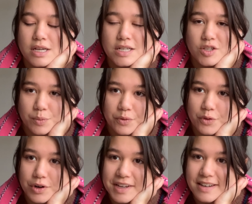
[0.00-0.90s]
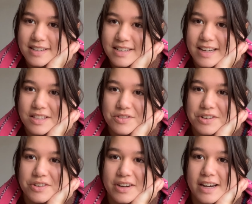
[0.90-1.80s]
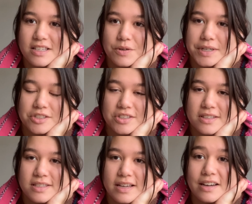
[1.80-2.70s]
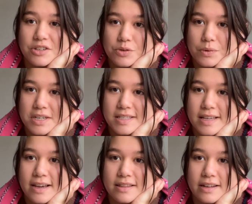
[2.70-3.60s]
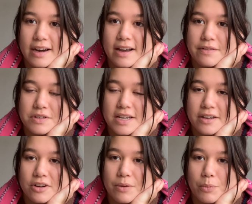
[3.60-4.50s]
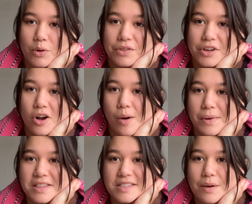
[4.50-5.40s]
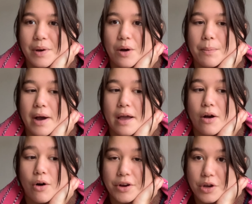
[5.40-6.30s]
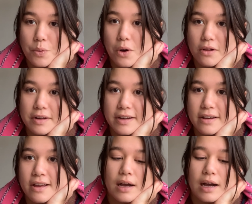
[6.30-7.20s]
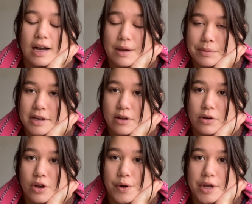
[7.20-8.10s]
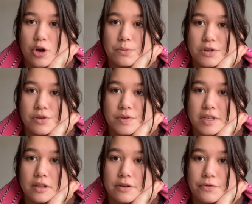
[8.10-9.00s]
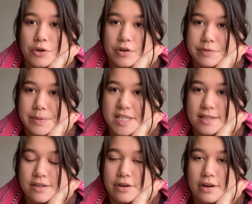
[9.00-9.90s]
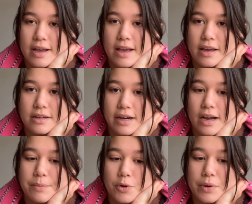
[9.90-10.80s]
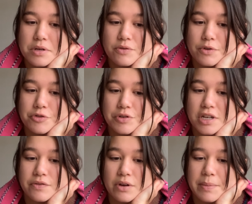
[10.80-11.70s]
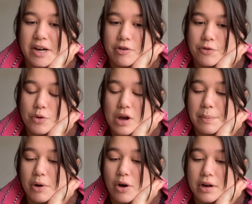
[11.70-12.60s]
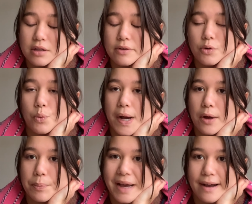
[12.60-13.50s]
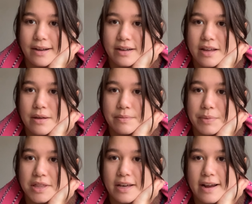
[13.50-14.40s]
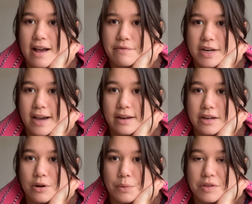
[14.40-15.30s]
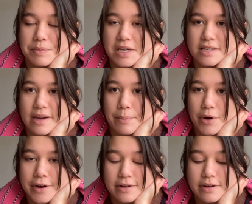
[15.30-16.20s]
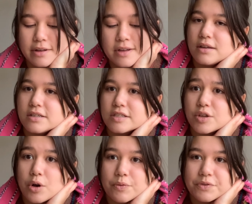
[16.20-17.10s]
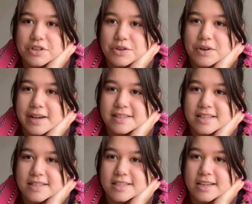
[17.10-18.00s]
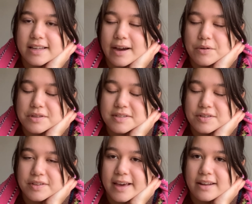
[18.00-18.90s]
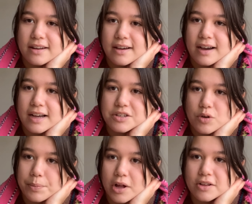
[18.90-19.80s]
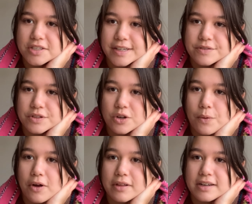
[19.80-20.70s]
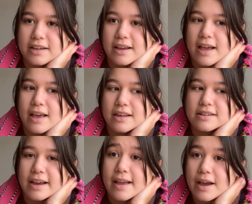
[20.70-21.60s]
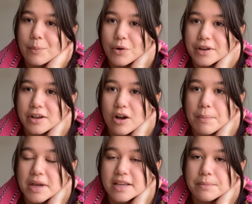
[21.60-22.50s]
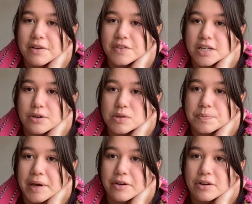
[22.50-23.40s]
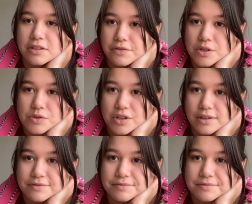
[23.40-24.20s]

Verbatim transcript: So before I get into answering your guys' questions, I do want to say that I have taken on board the comments about my audio quality. I plan on going home to New Zealand for Christmas this year, and I'm going to retrieve a microphone I bought a little while back, but that I haven't had here with me in Denmark. So hopefully you guys can stick it out. Until then, I do apologize for the quality, and I am working on making my videos better in the future.